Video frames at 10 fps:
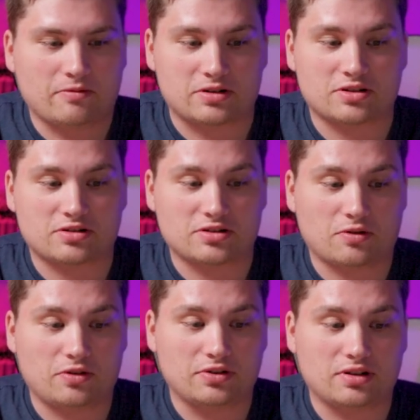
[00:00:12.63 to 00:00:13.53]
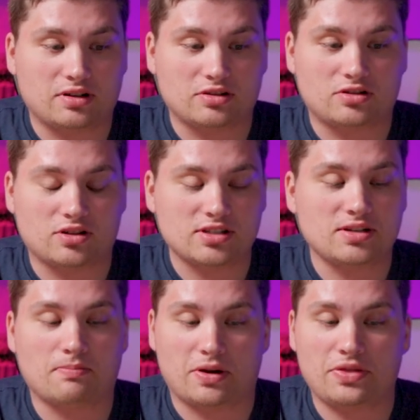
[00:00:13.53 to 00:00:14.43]
which sold
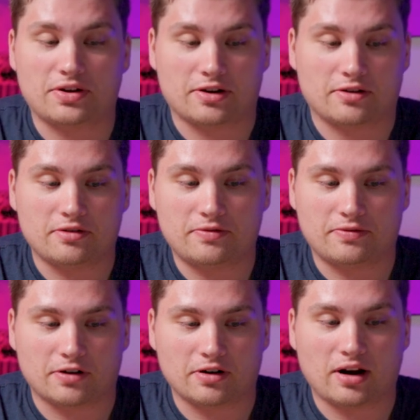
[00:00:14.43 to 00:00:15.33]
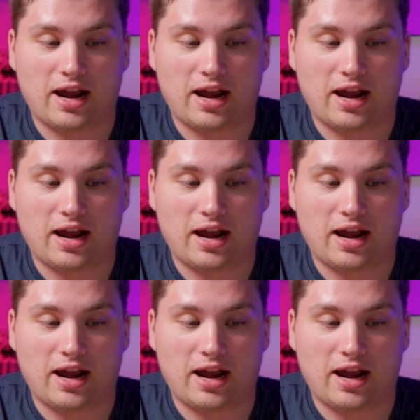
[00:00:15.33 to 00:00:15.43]
just a month ago for